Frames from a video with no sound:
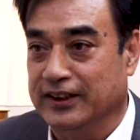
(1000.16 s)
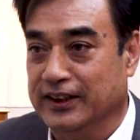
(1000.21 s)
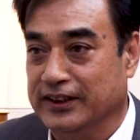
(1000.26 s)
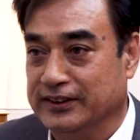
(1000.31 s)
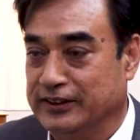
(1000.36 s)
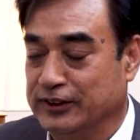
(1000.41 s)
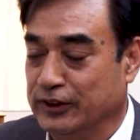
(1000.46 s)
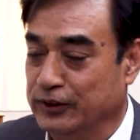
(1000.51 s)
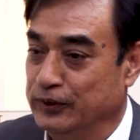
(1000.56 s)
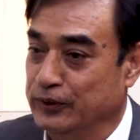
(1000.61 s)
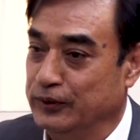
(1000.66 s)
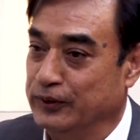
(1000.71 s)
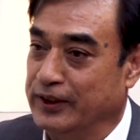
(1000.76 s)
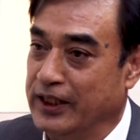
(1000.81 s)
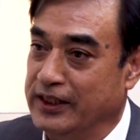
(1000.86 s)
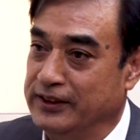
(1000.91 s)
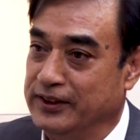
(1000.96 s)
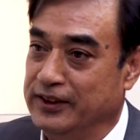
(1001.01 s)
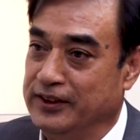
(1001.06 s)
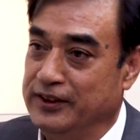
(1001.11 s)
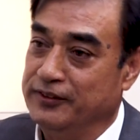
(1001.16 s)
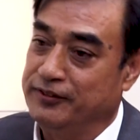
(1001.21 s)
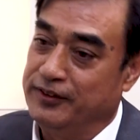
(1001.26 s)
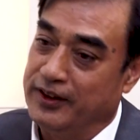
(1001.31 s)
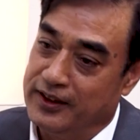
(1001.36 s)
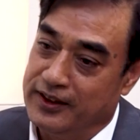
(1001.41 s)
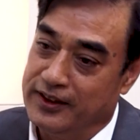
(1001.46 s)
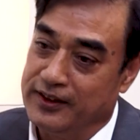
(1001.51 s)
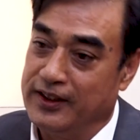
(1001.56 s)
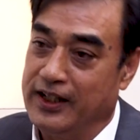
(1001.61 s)
and so gradually
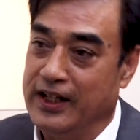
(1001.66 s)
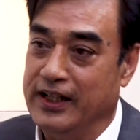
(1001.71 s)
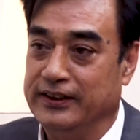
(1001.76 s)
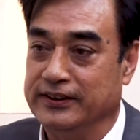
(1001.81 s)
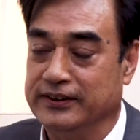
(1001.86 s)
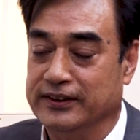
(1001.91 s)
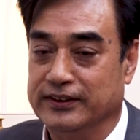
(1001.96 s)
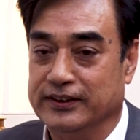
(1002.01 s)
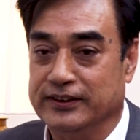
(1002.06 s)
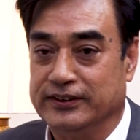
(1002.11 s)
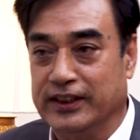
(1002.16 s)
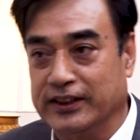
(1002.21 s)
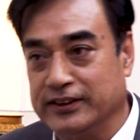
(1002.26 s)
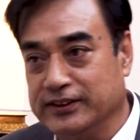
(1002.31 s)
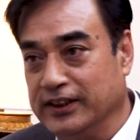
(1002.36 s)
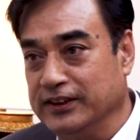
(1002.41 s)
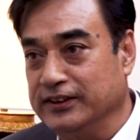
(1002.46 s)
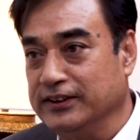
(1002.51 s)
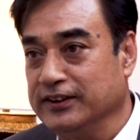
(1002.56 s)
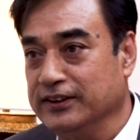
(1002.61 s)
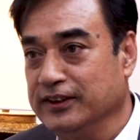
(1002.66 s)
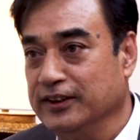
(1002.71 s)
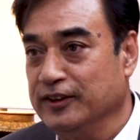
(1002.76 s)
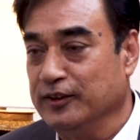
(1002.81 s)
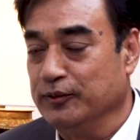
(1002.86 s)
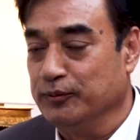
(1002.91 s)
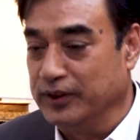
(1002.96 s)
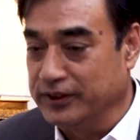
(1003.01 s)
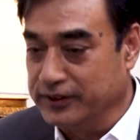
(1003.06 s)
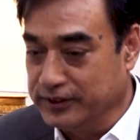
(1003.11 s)
failure and success.
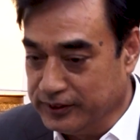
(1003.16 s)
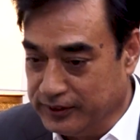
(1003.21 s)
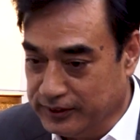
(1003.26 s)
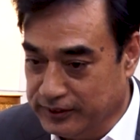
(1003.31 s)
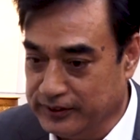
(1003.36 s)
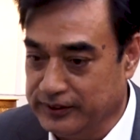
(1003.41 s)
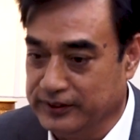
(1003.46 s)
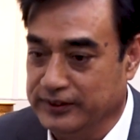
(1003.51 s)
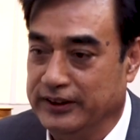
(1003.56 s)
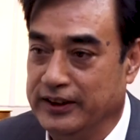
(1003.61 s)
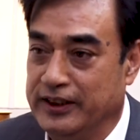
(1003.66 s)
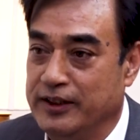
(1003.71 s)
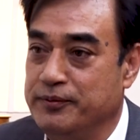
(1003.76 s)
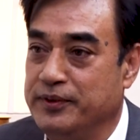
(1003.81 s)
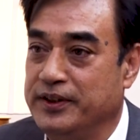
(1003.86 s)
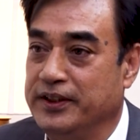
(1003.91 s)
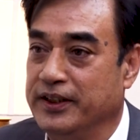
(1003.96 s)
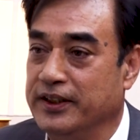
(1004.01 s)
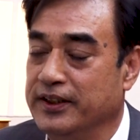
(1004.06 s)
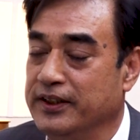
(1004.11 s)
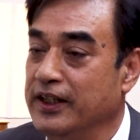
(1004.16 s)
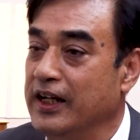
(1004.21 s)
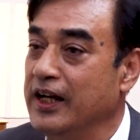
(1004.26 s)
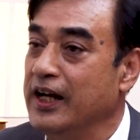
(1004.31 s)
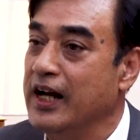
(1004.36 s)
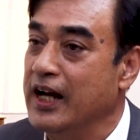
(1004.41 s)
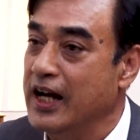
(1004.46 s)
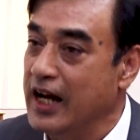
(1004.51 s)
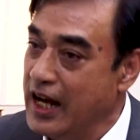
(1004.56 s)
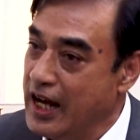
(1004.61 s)
But every year
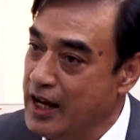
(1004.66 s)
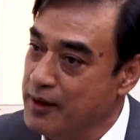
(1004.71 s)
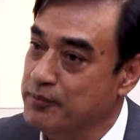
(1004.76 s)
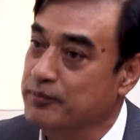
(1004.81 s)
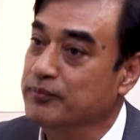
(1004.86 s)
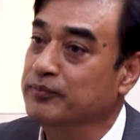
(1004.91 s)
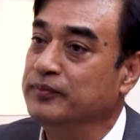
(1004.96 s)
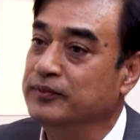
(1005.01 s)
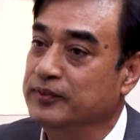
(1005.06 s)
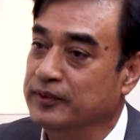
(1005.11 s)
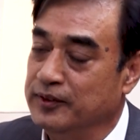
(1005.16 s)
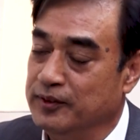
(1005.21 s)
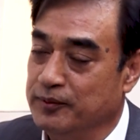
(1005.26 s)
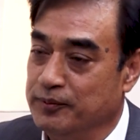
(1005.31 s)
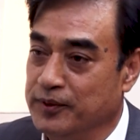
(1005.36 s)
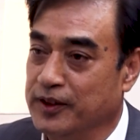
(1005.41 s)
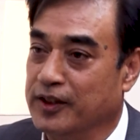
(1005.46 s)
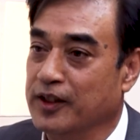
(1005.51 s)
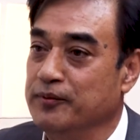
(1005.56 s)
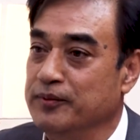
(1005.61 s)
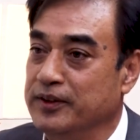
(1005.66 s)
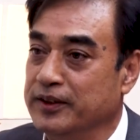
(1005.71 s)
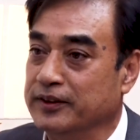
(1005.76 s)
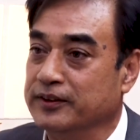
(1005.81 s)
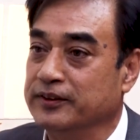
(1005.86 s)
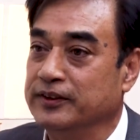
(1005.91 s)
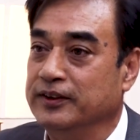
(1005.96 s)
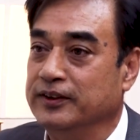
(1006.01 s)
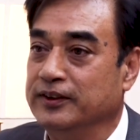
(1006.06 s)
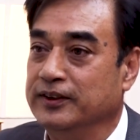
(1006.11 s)
I'm
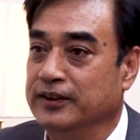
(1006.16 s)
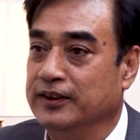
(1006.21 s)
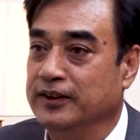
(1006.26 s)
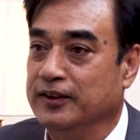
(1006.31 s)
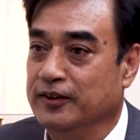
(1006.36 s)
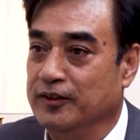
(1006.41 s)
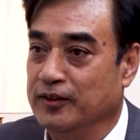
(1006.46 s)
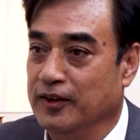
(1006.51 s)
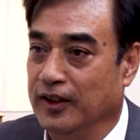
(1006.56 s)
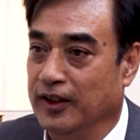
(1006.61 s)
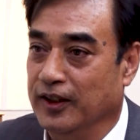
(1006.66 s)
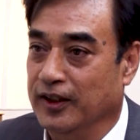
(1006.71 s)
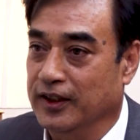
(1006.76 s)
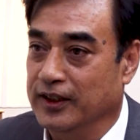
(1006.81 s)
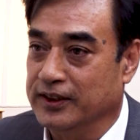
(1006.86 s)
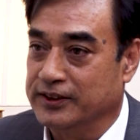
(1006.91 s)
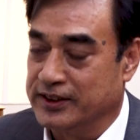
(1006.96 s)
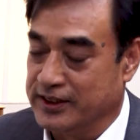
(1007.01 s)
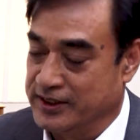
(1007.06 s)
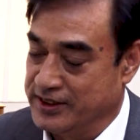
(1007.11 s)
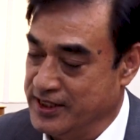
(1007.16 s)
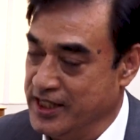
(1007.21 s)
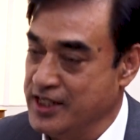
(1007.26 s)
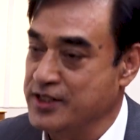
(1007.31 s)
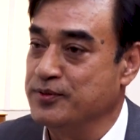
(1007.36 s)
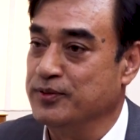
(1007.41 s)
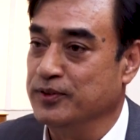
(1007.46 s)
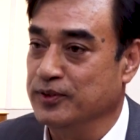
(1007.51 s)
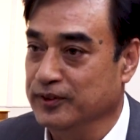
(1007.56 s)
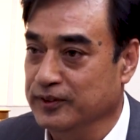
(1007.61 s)
becoming
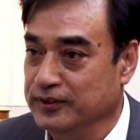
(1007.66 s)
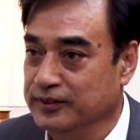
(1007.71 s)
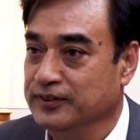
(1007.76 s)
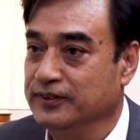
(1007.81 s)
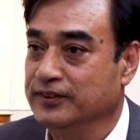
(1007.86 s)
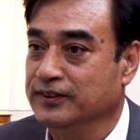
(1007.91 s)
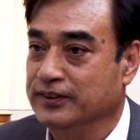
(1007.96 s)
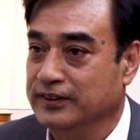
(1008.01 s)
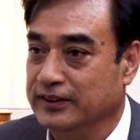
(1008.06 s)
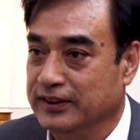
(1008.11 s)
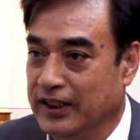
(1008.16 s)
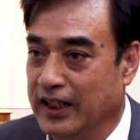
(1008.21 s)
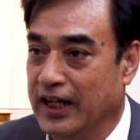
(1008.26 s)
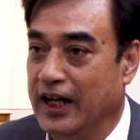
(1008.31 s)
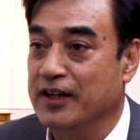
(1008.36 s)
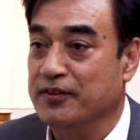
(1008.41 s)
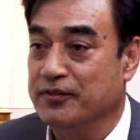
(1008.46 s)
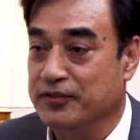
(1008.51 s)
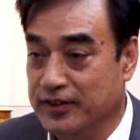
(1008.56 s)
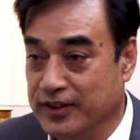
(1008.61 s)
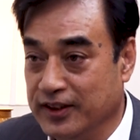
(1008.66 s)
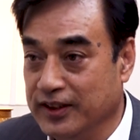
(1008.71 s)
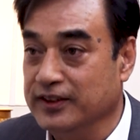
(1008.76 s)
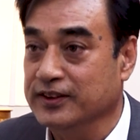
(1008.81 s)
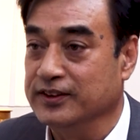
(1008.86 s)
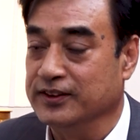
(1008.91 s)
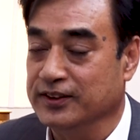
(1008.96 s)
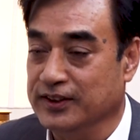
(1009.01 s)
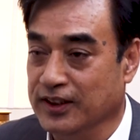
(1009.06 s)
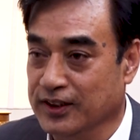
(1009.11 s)
successful. I
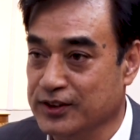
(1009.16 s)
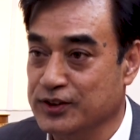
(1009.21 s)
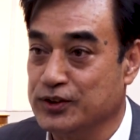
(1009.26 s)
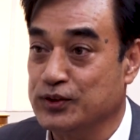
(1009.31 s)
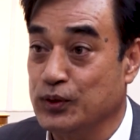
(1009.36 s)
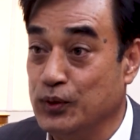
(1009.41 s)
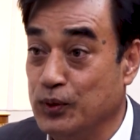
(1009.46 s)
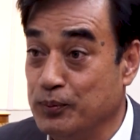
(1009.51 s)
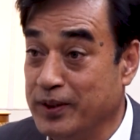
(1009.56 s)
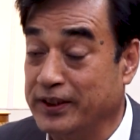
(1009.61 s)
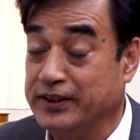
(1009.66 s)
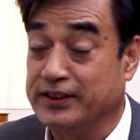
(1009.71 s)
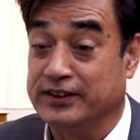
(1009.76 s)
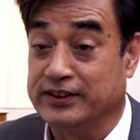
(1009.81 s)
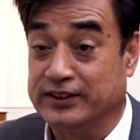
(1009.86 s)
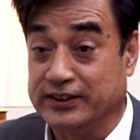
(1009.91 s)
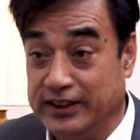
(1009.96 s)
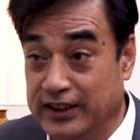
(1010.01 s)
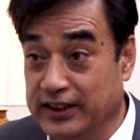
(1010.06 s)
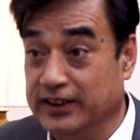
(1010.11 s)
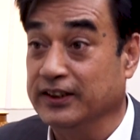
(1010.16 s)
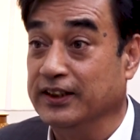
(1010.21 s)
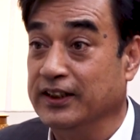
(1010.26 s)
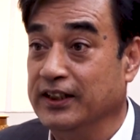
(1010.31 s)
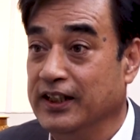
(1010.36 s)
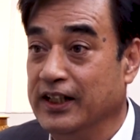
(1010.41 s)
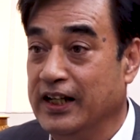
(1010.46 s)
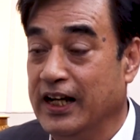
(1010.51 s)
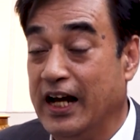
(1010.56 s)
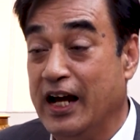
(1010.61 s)
feel so, but still
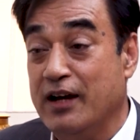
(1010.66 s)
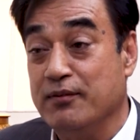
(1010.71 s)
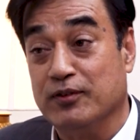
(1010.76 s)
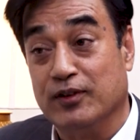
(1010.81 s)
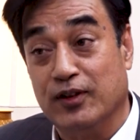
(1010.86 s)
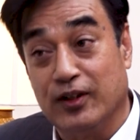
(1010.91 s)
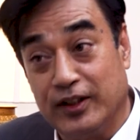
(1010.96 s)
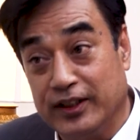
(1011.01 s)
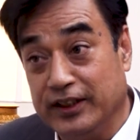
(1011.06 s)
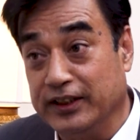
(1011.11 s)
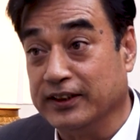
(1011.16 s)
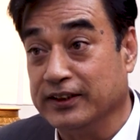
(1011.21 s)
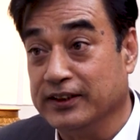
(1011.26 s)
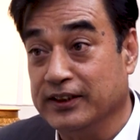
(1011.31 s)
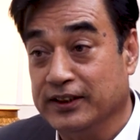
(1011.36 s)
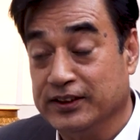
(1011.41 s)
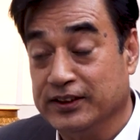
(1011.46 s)
I'm learning.